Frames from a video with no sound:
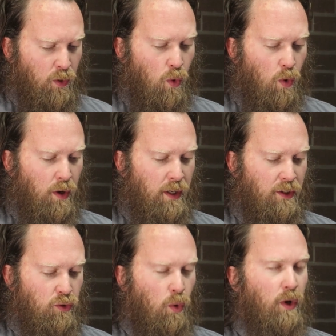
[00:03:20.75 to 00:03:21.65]
or
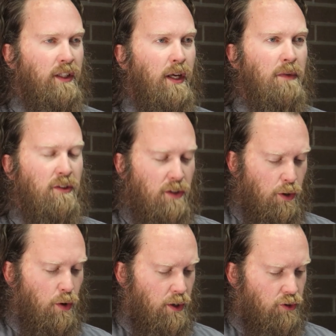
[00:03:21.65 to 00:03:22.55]
exhorting, that means
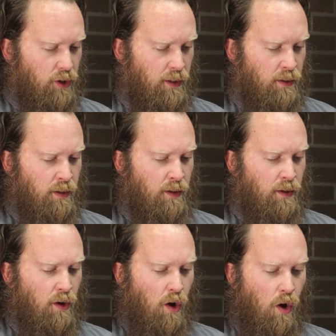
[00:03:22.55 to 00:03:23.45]
encouraging,
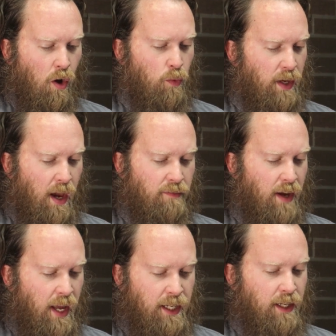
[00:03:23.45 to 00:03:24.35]
all we have
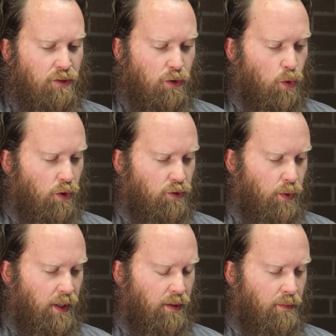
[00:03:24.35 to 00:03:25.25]
any intercourse
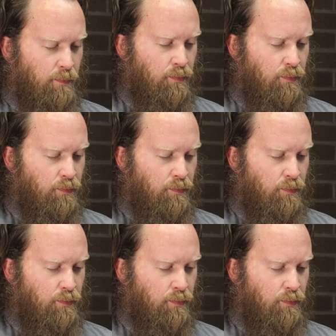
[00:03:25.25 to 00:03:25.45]
with.